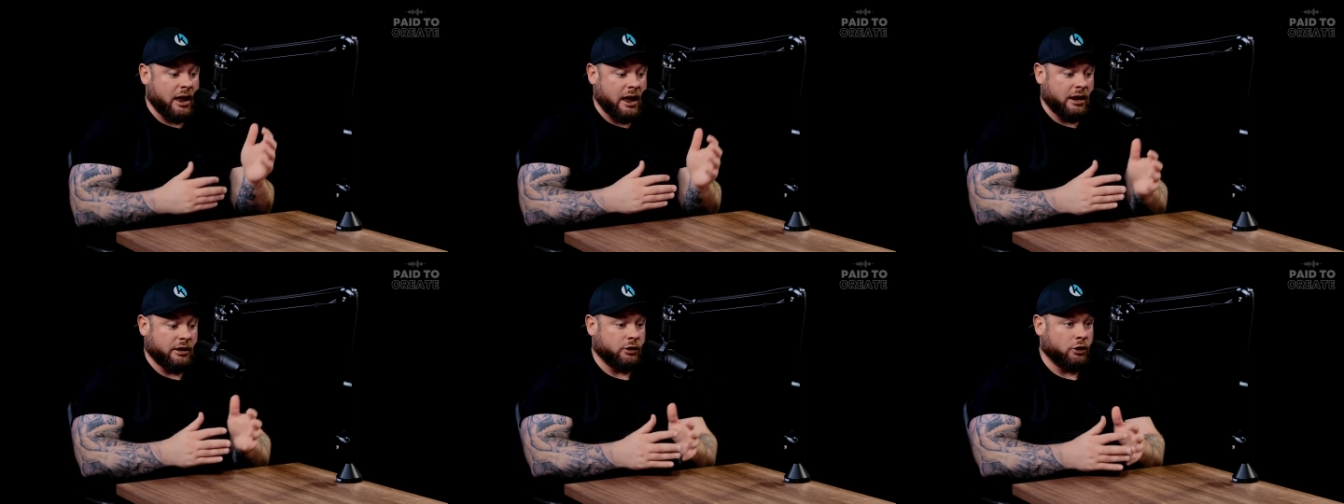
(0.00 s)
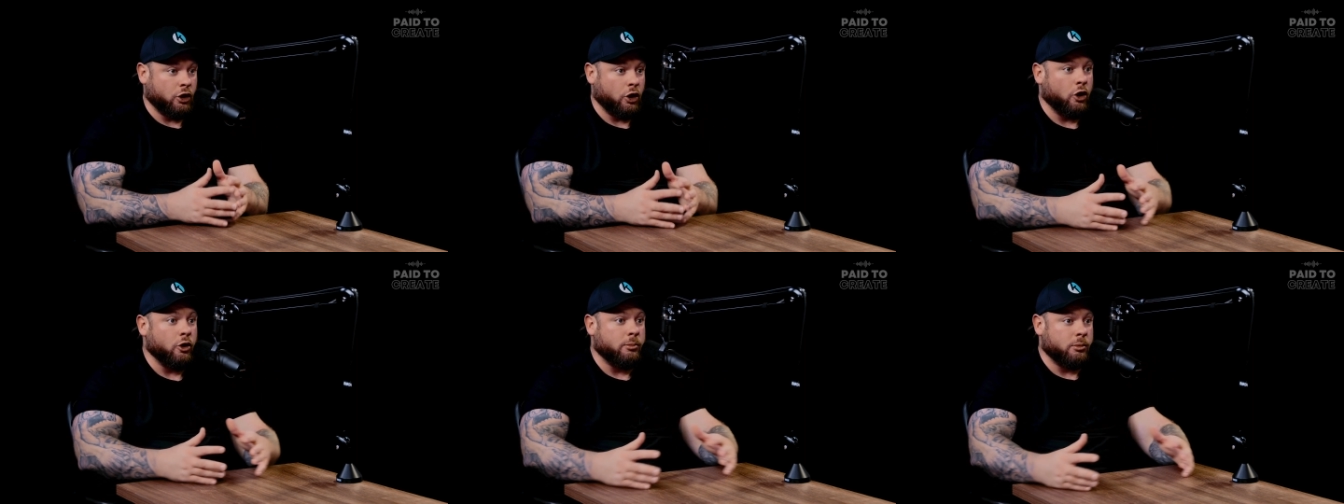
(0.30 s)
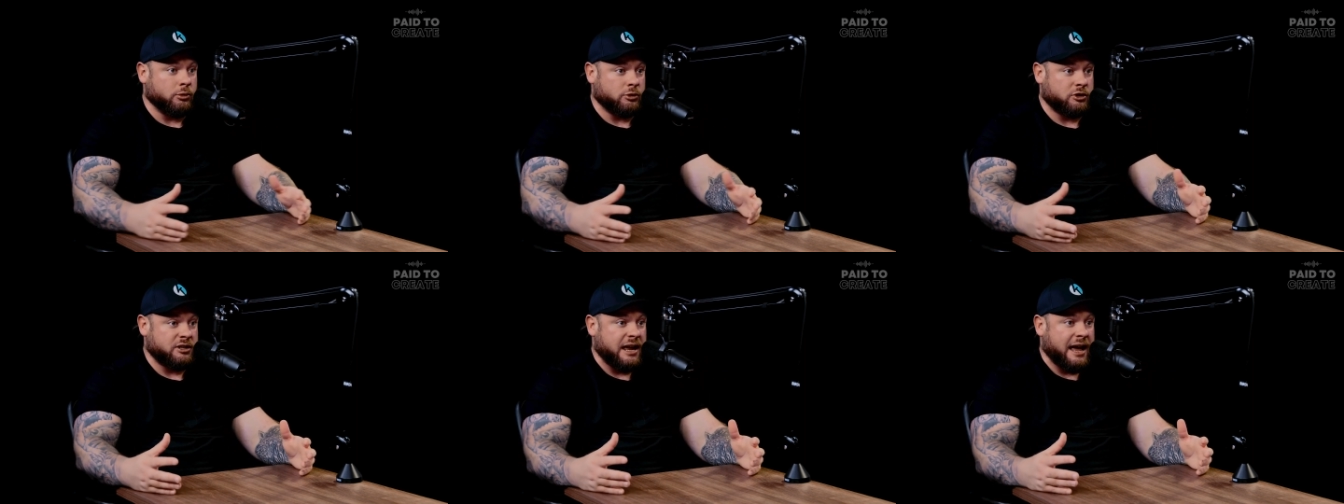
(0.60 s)
and
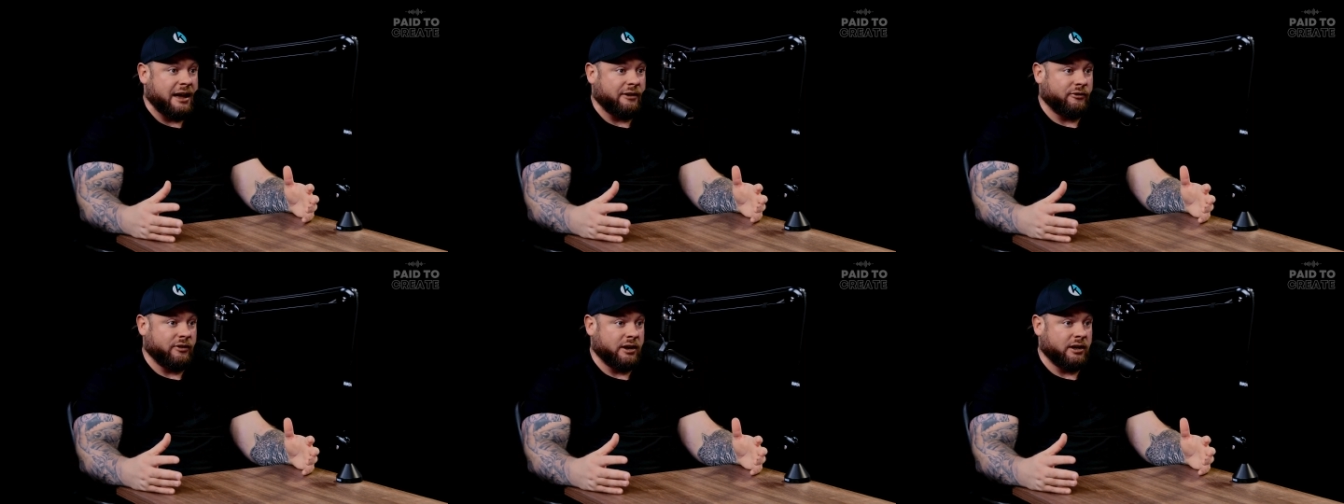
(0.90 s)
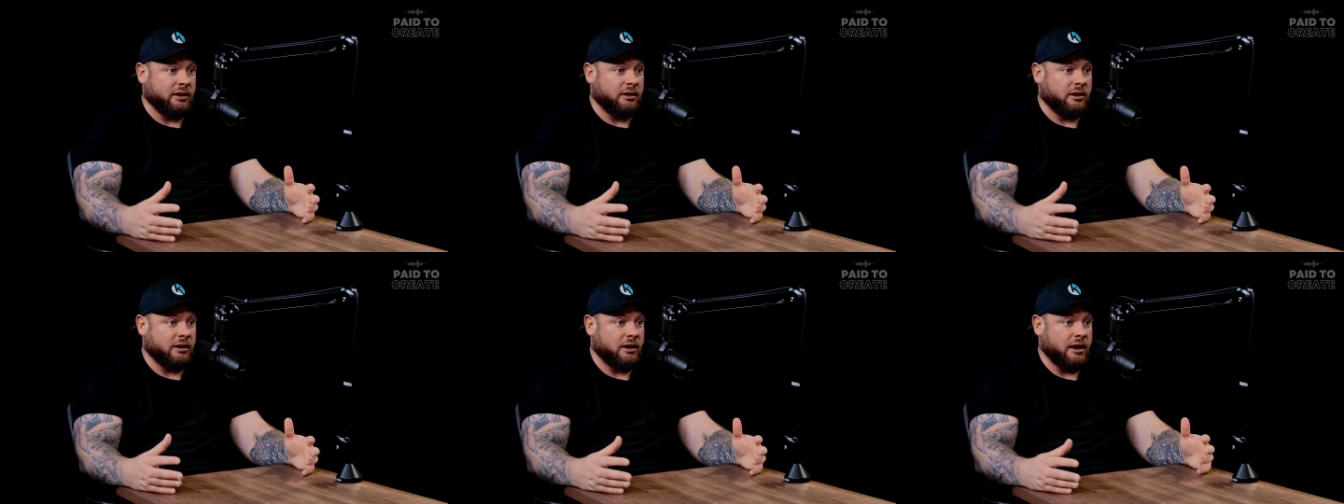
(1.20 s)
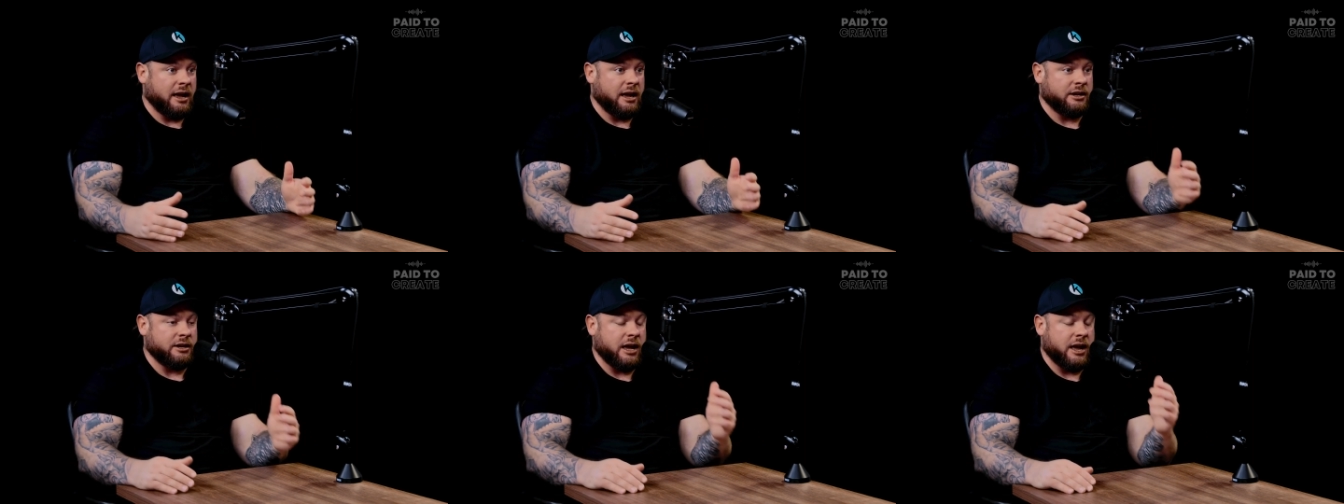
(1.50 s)
global staffing
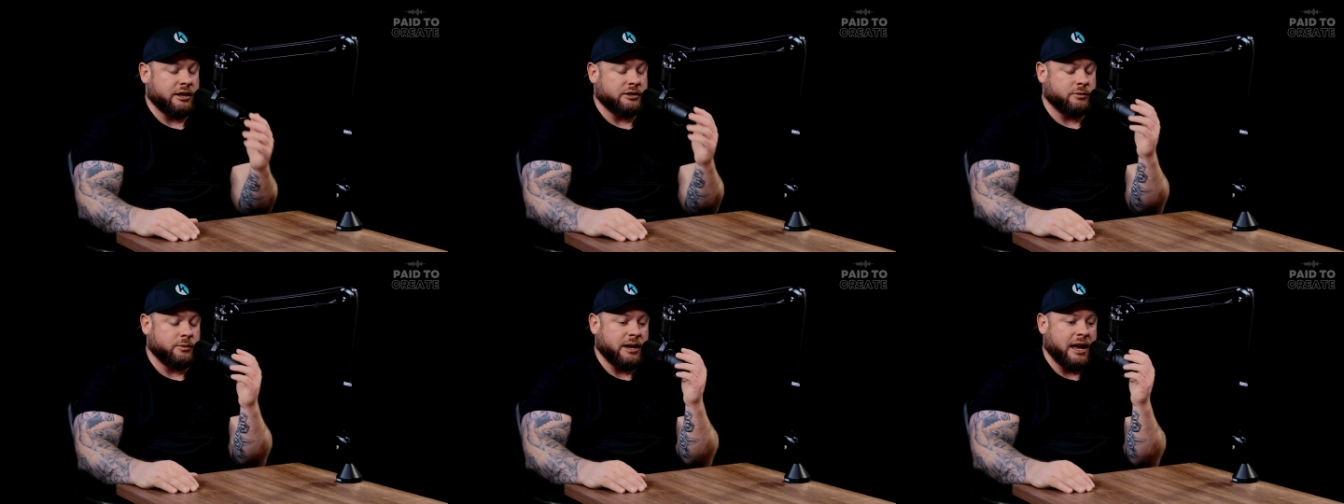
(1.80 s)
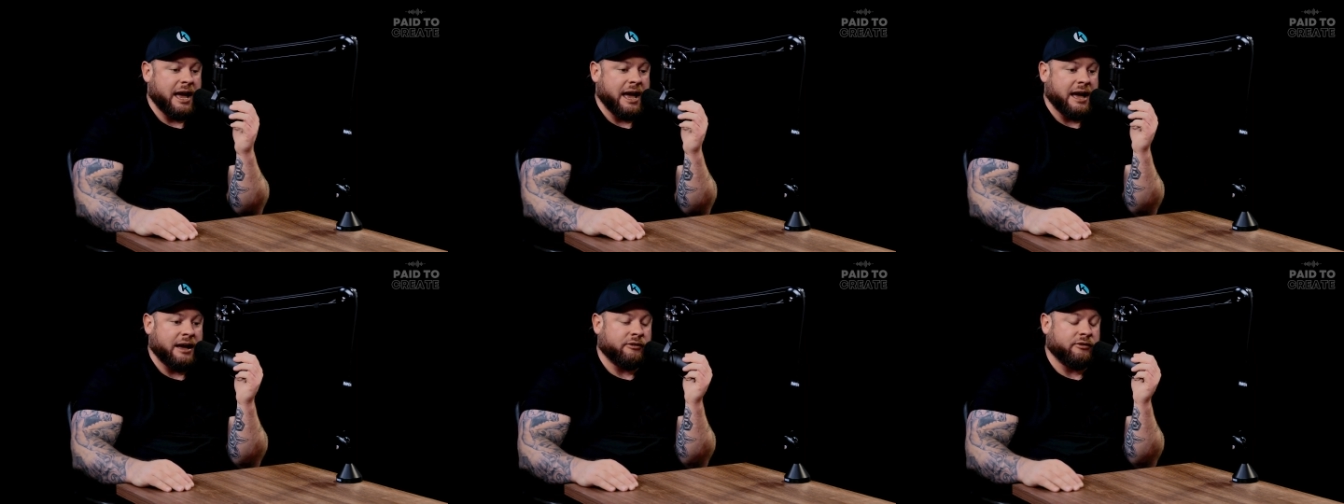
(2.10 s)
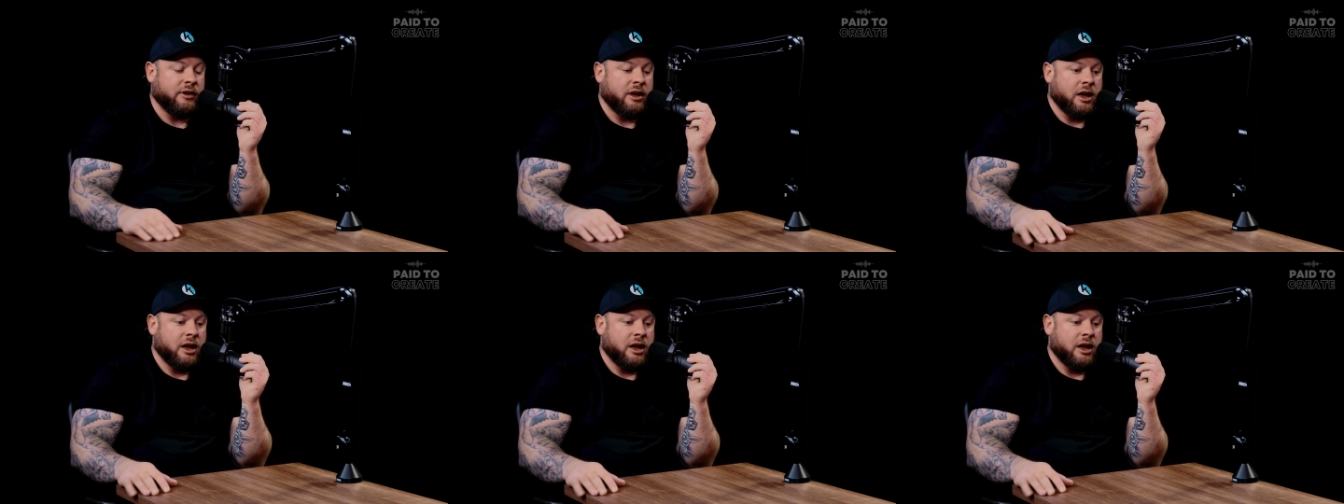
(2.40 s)
as we have,